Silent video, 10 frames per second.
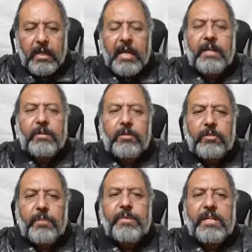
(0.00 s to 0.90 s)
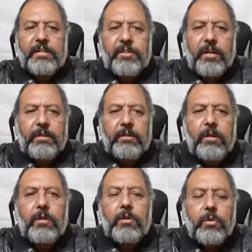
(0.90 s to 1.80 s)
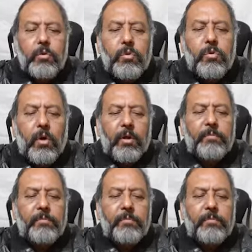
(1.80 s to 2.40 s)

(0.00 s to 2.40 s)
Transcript: and examination, two or